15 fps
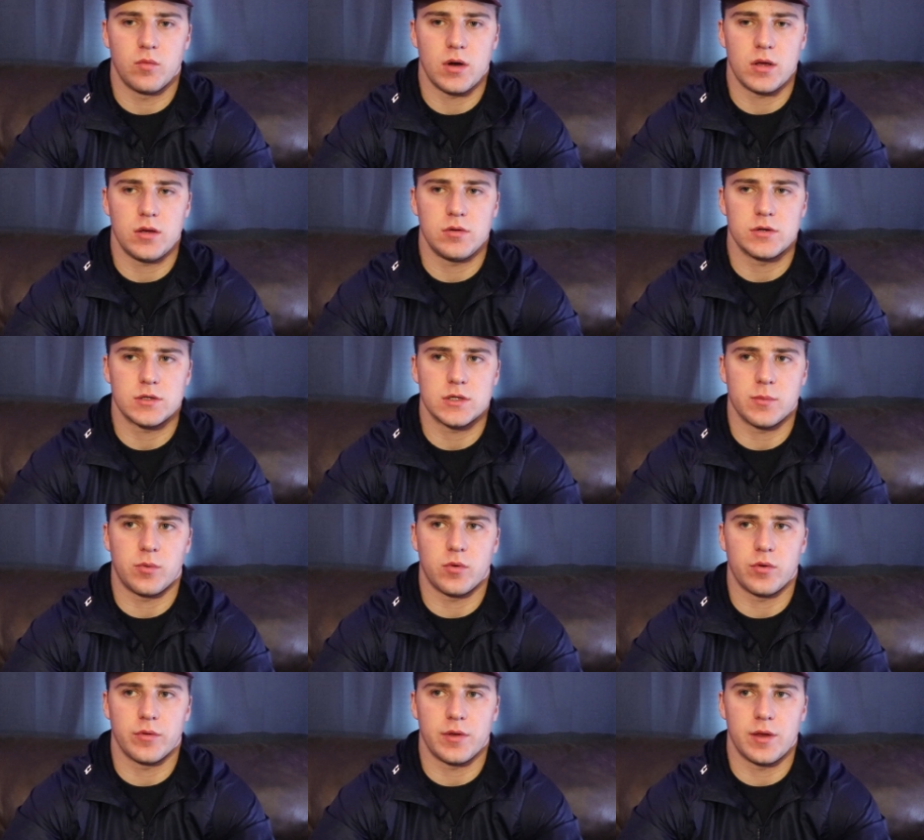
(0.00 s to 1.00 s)
want you to
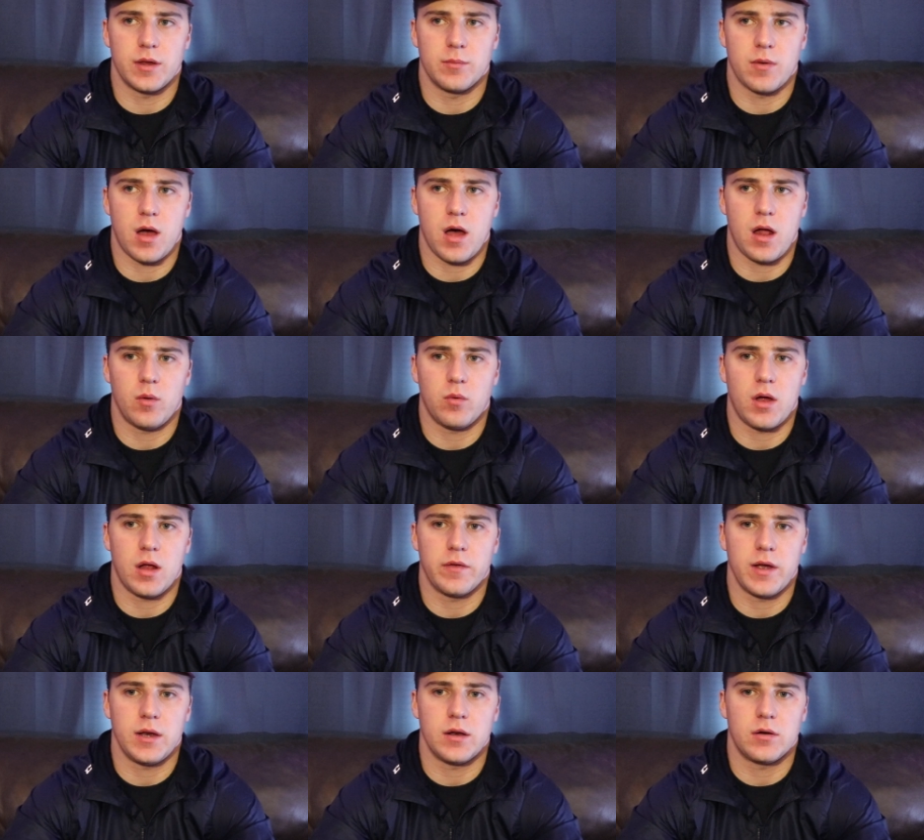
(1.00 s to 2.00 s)
support them, all
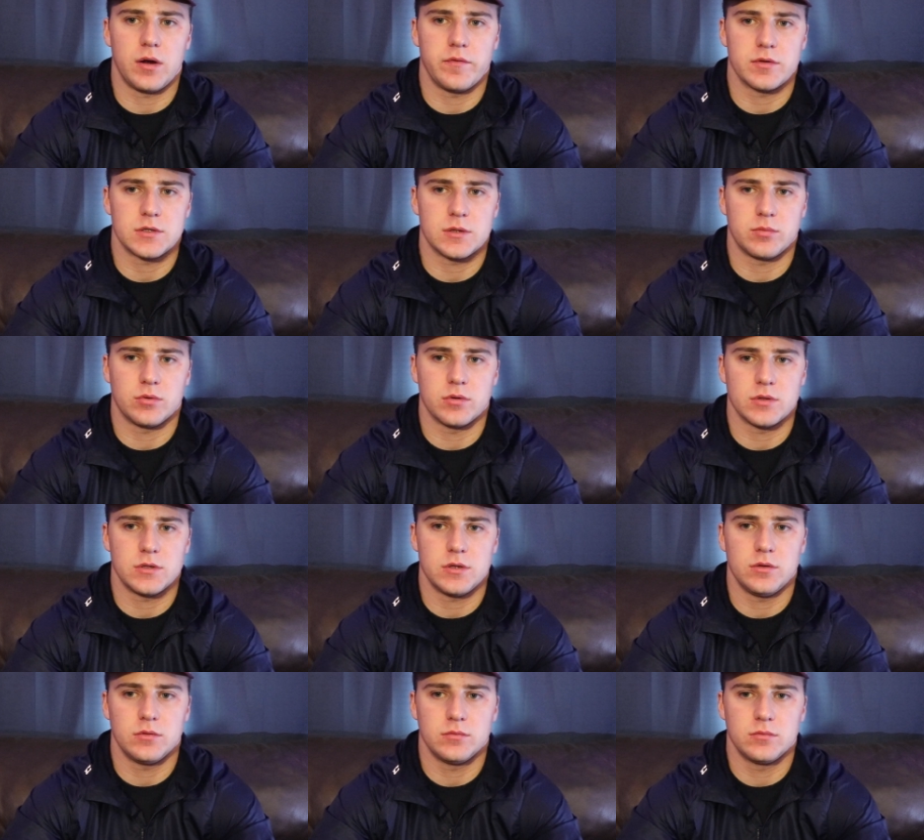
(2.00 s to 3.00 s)
while they don't even
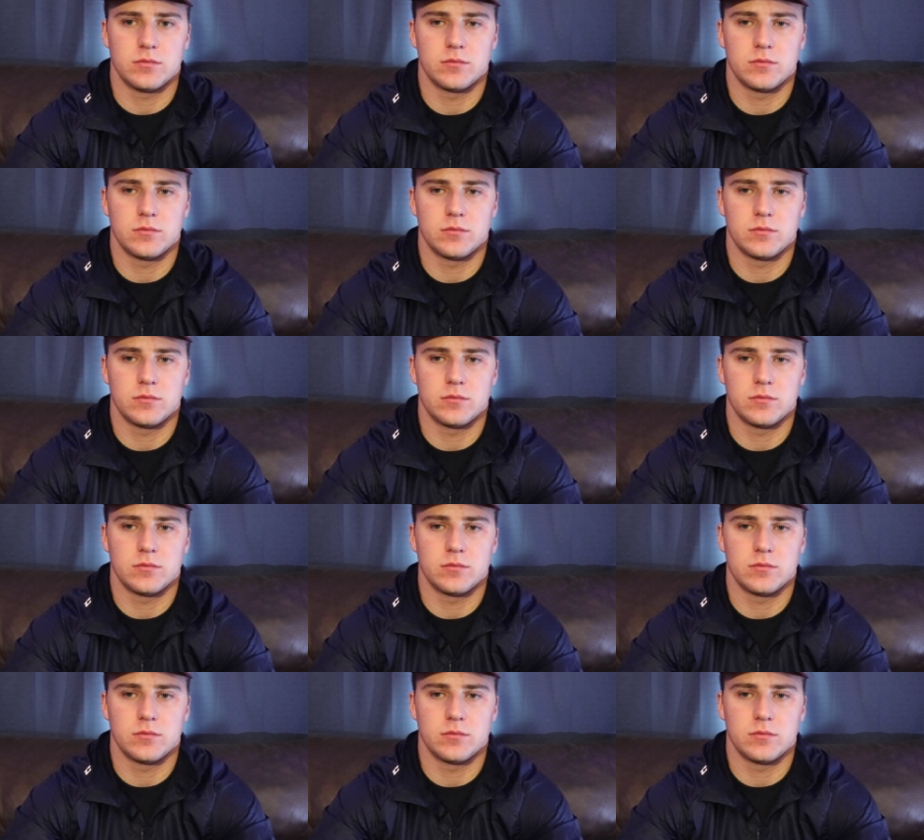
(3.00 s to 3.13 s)
support you.